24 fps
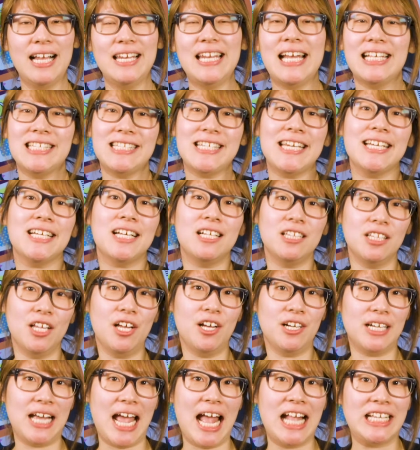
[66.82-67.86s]
Let's take a
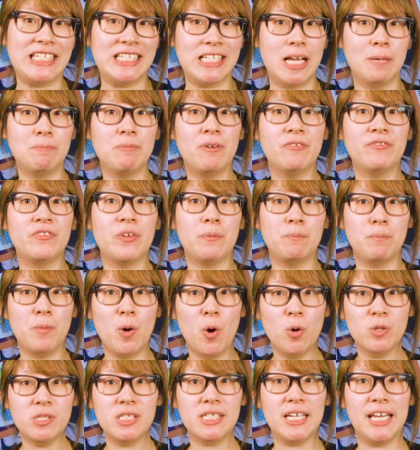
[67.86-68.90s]
look at some of the
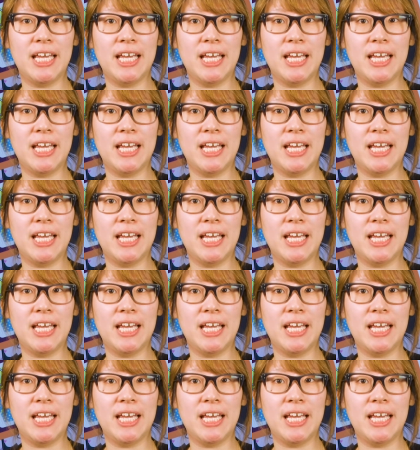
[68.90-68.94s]
most